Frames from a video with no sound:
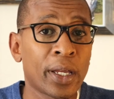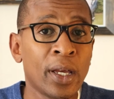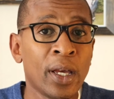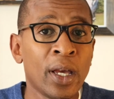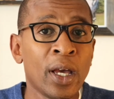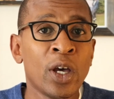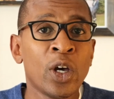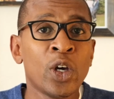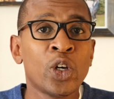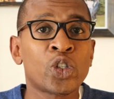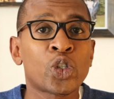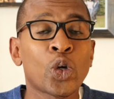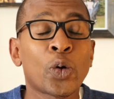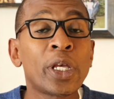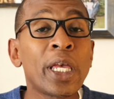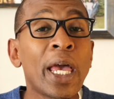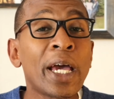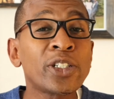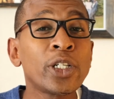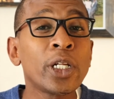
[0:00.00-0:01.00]
So he
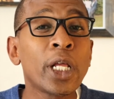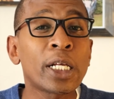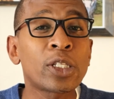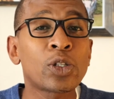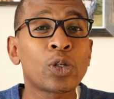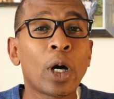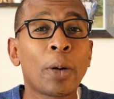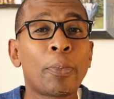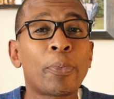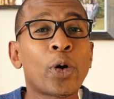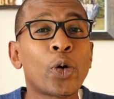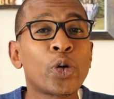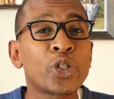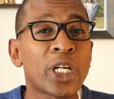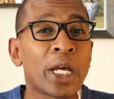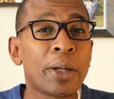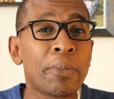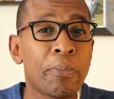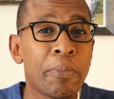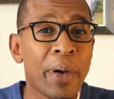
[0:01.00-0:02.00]
actually had to approach a
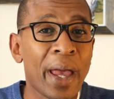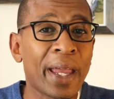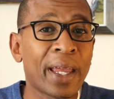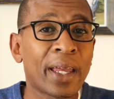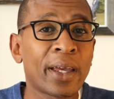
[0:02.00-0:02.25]
bank